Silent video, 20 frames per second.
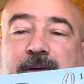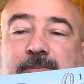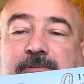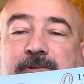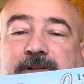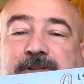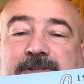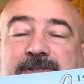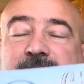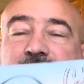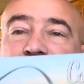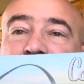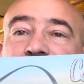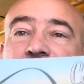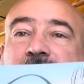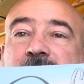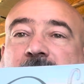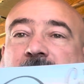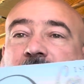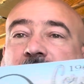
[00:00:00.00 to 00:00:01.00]
one. So
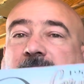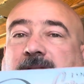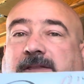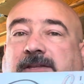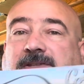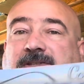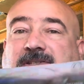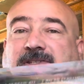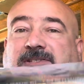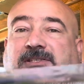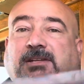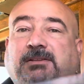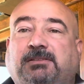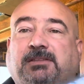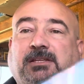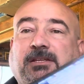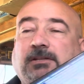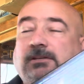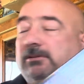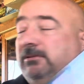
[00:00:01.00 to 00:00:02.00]
this is something